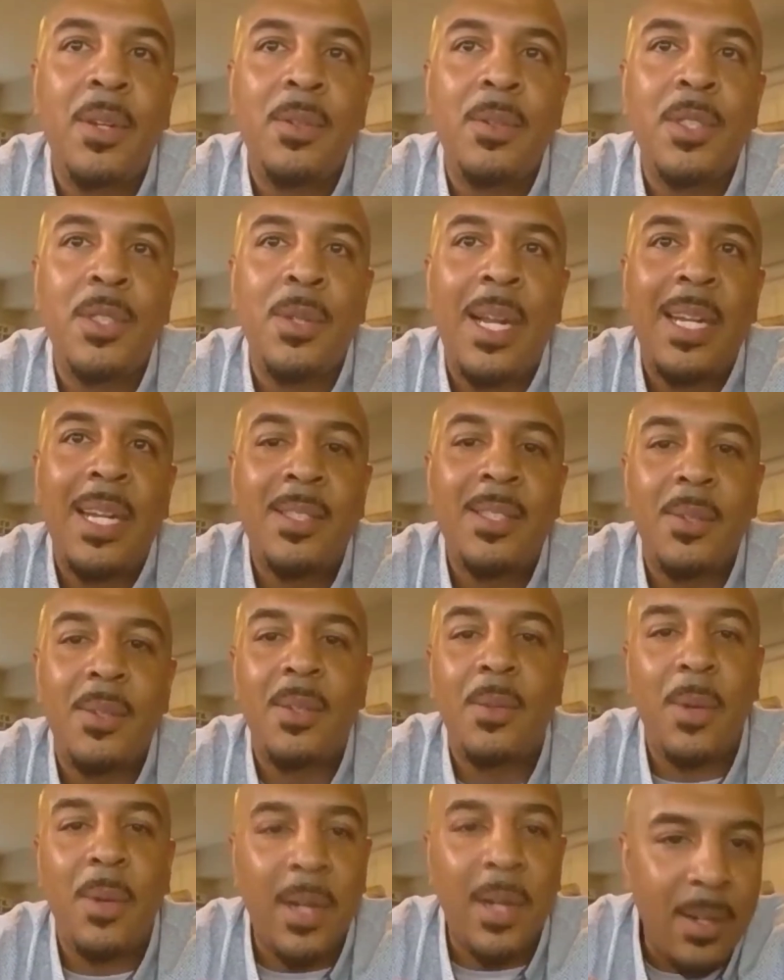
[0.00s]
so that's
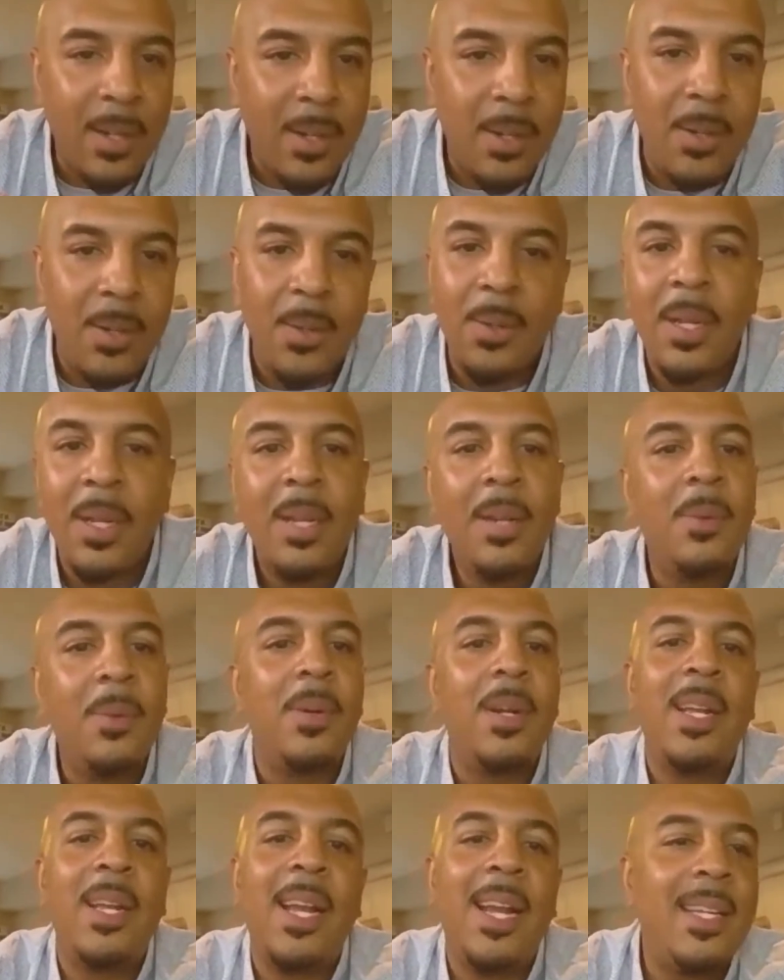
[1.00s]
on Quantico,
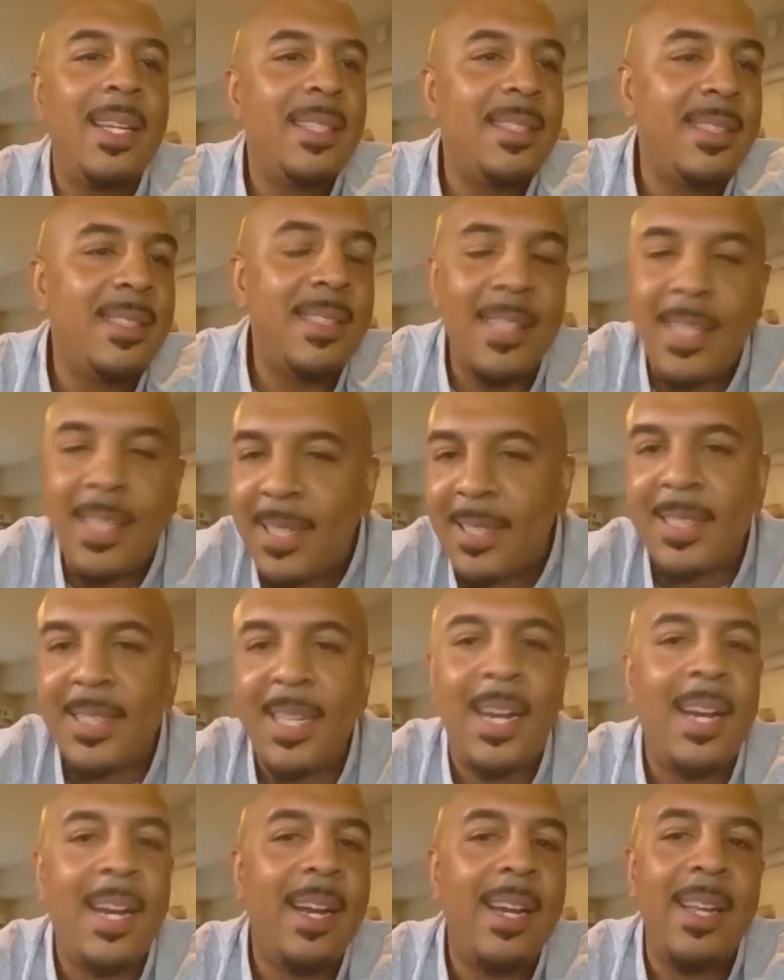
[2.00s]
where they got
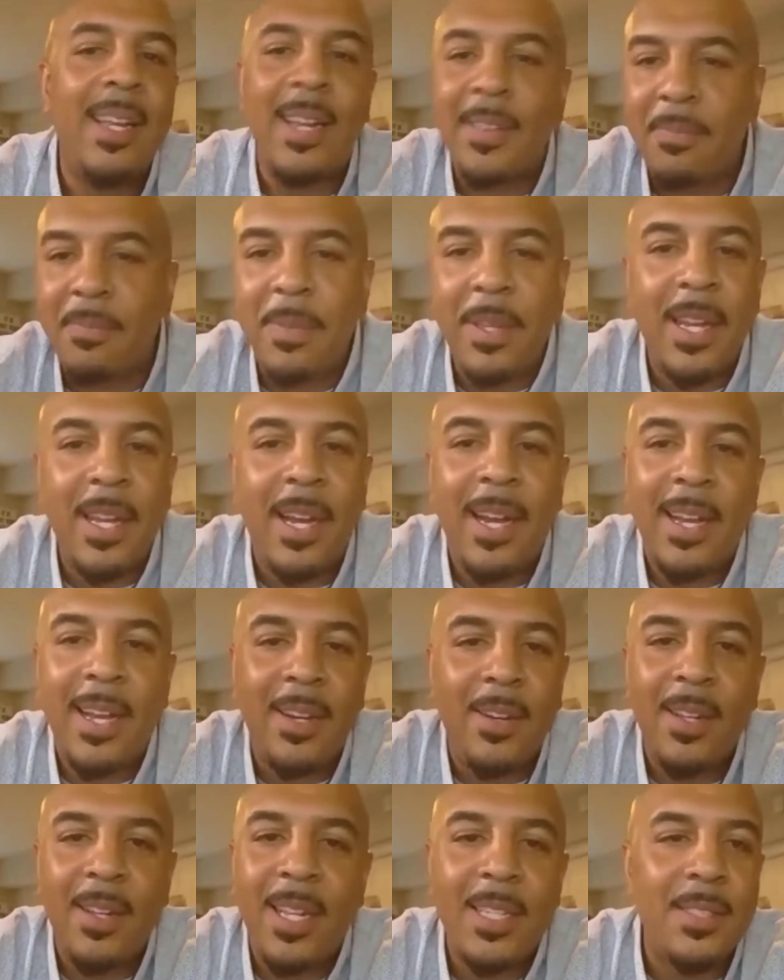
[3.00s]
CSI and FBI
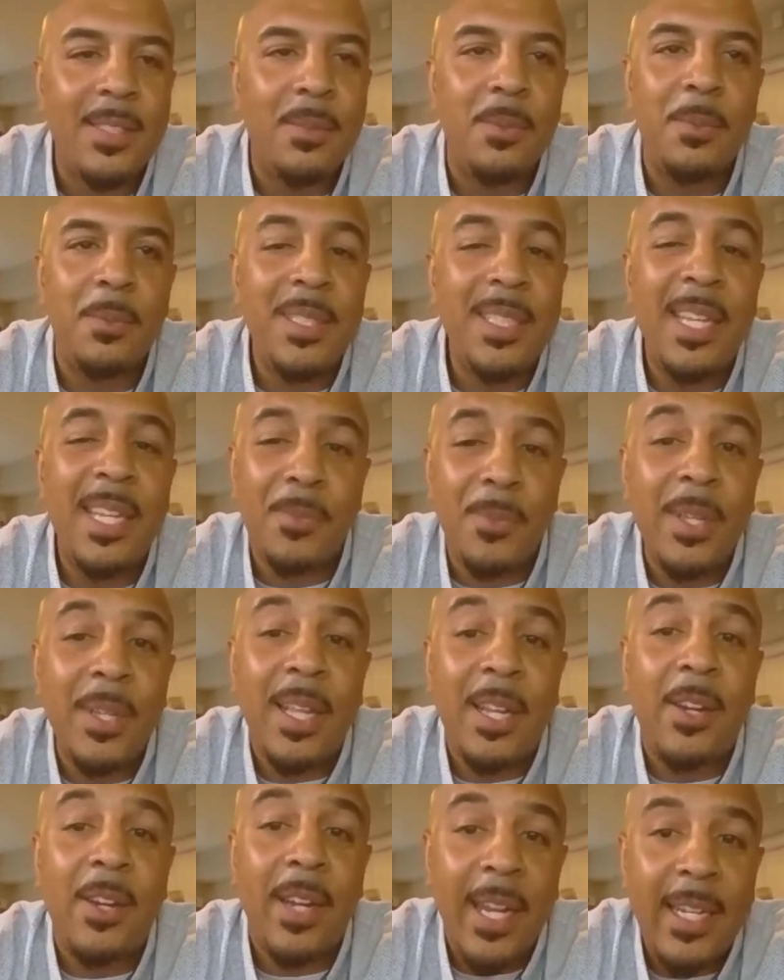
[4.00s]
and all that. So when we say
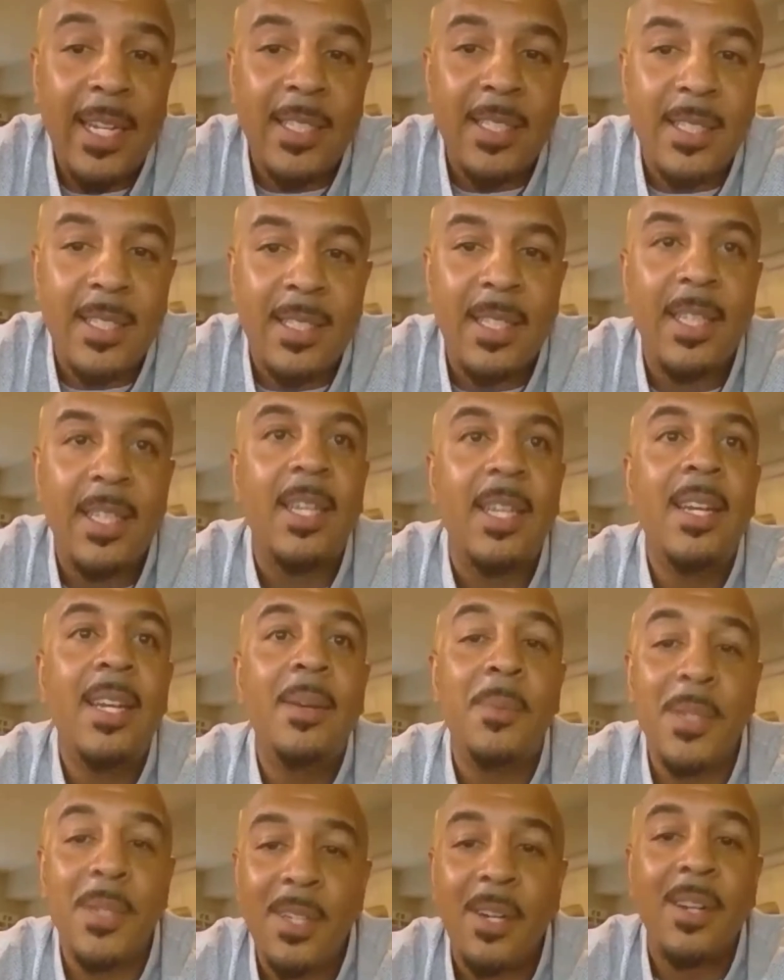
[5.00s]
3-letter agency,
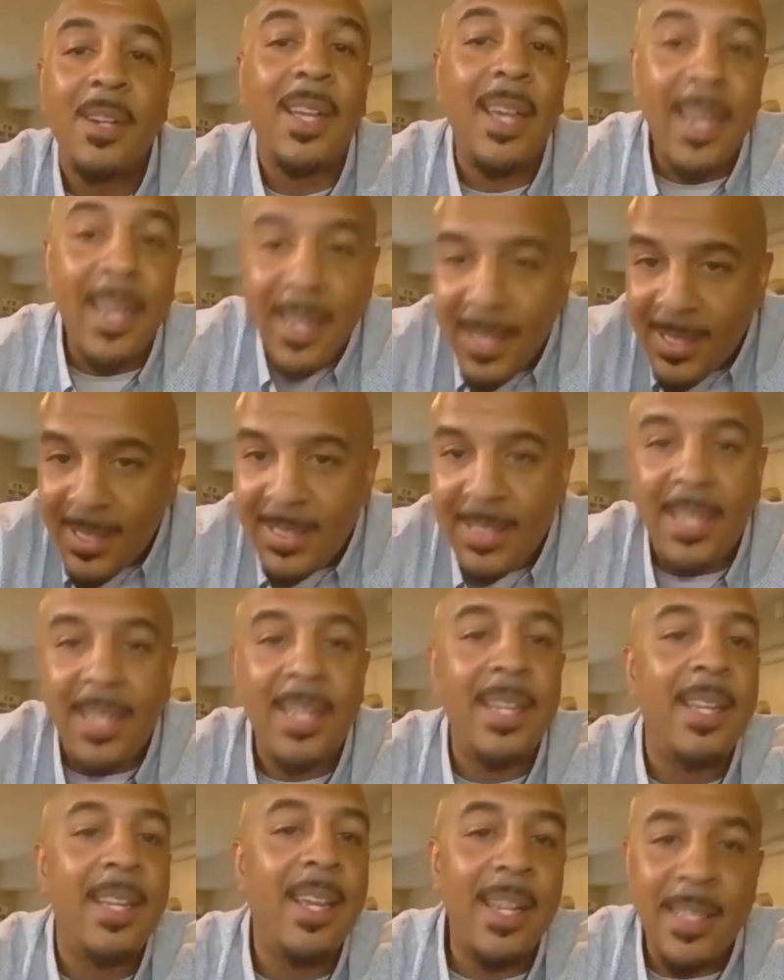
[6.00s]
we're talking
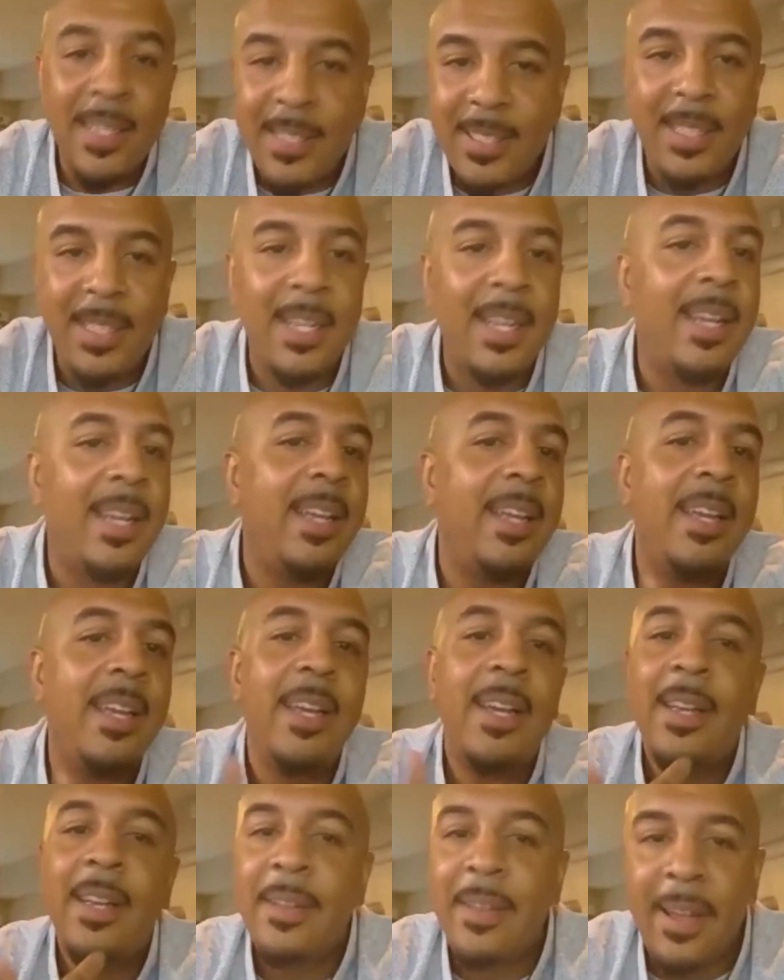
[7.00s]
NSA, NGA,
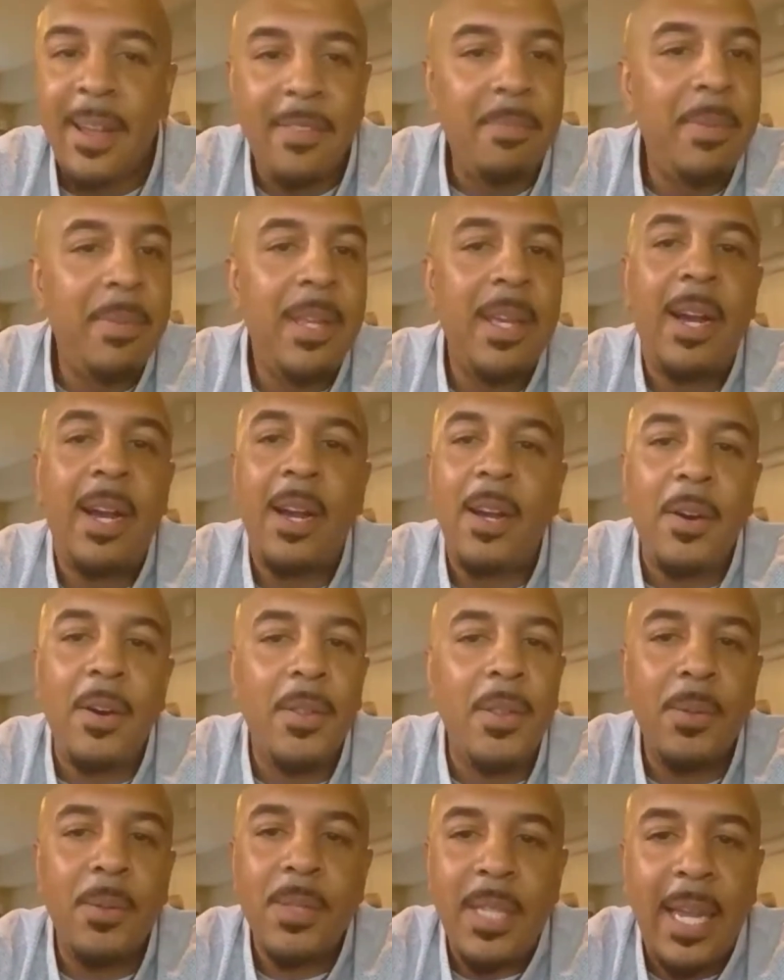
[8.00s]
FBI,
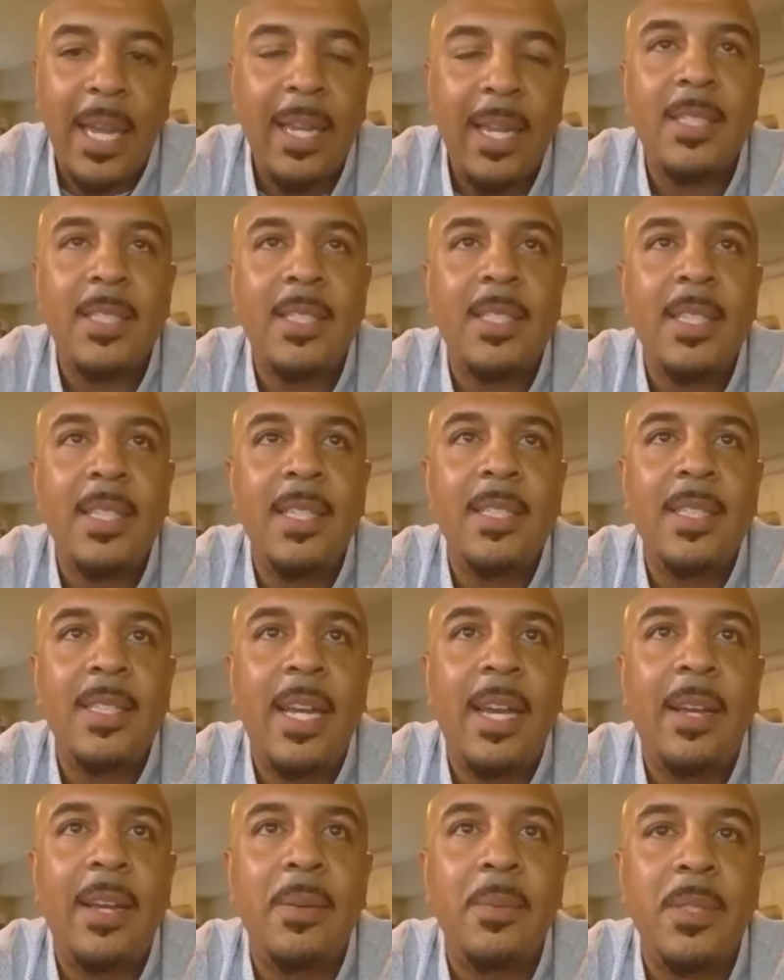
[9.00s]
all those agencies
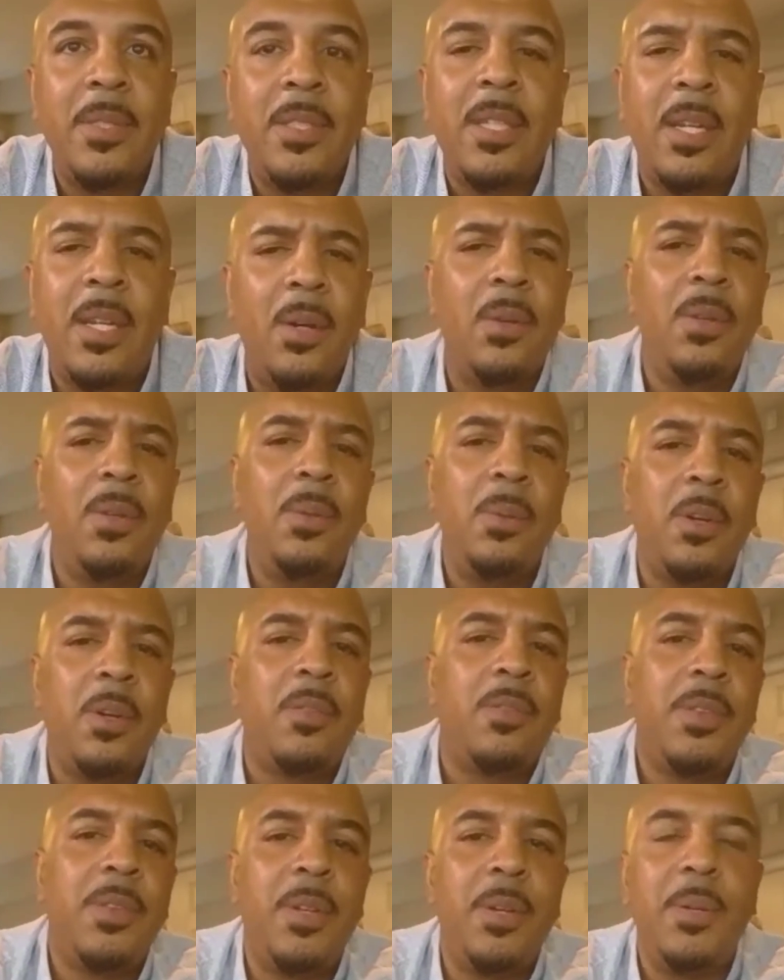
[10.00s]
that was like, oh, you
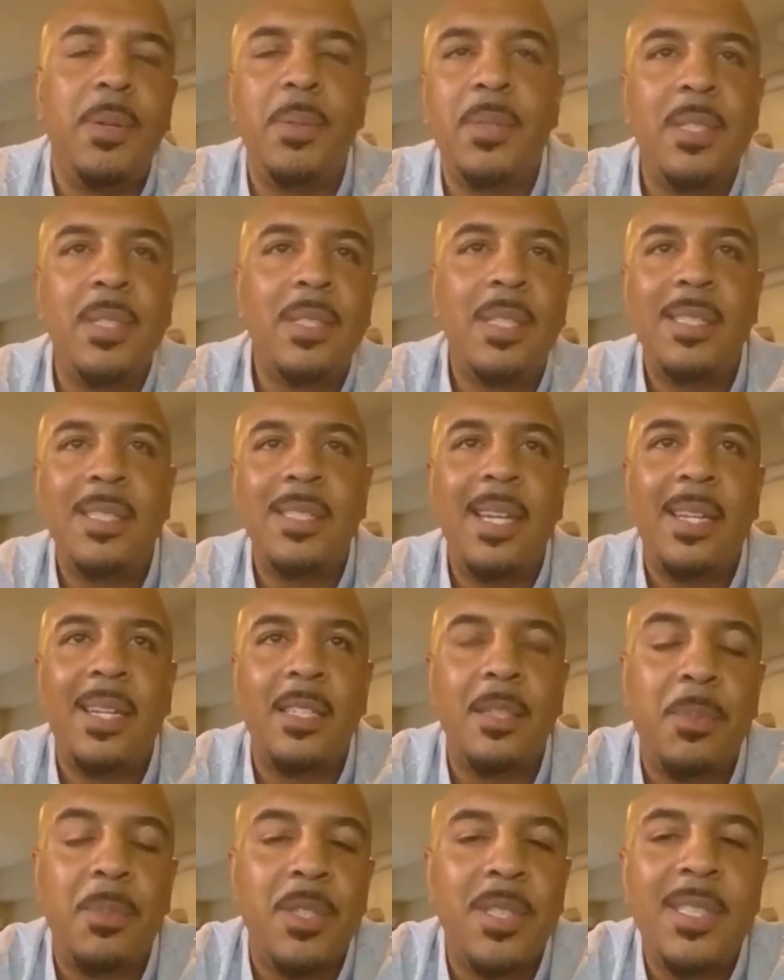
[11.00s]
work for those. It's like
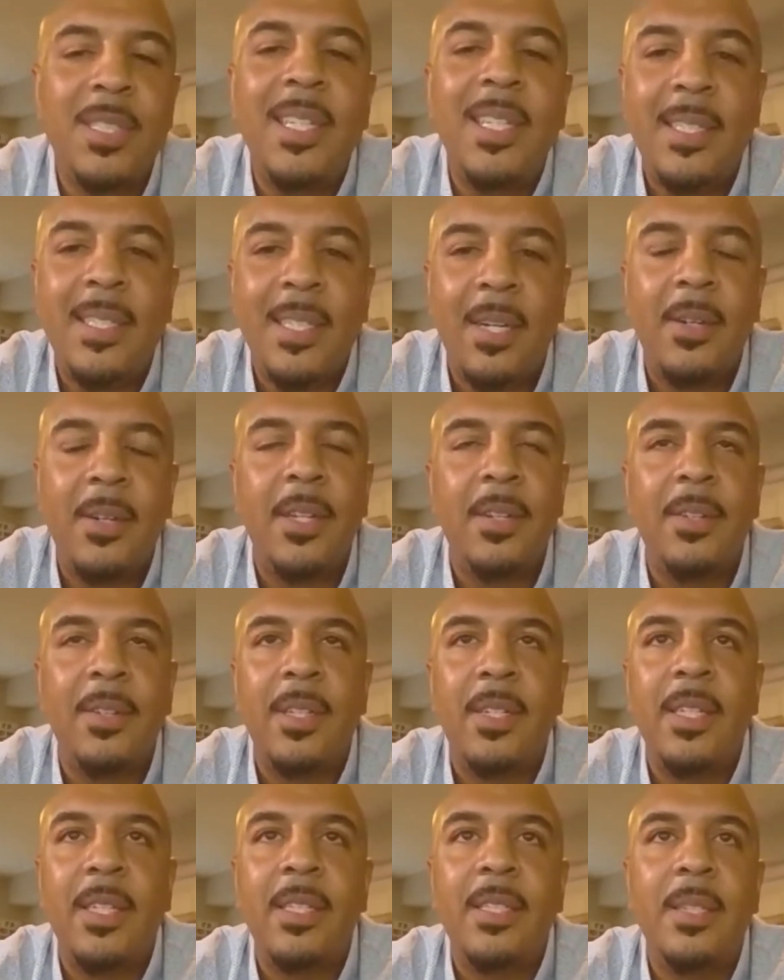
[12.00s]
this prestige out here in
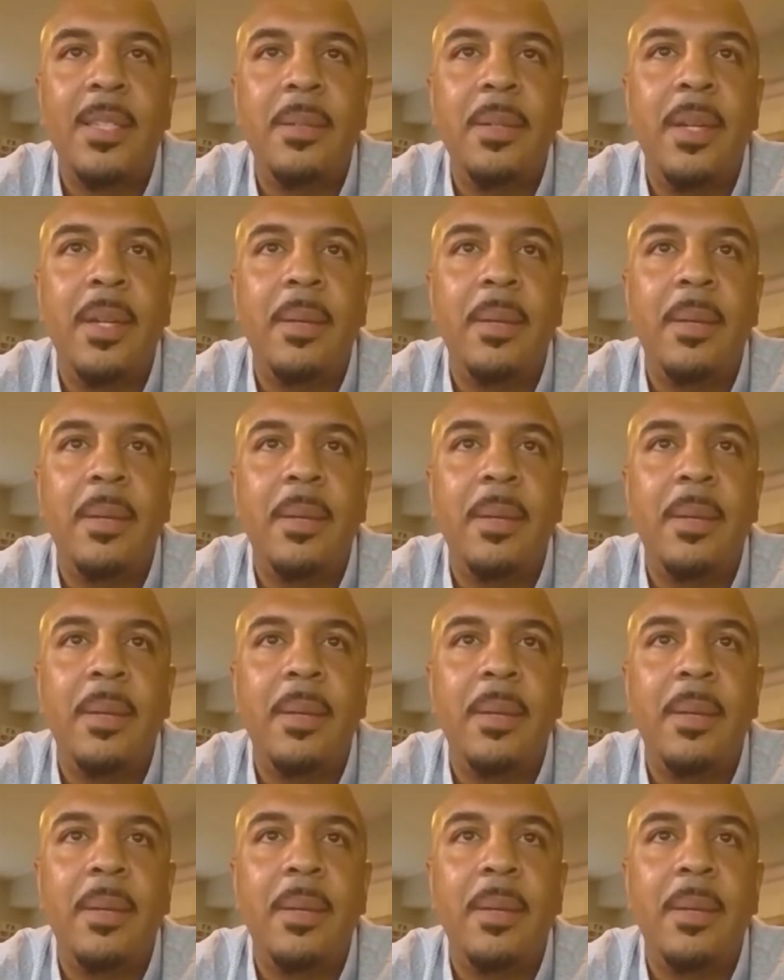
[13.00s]
the DC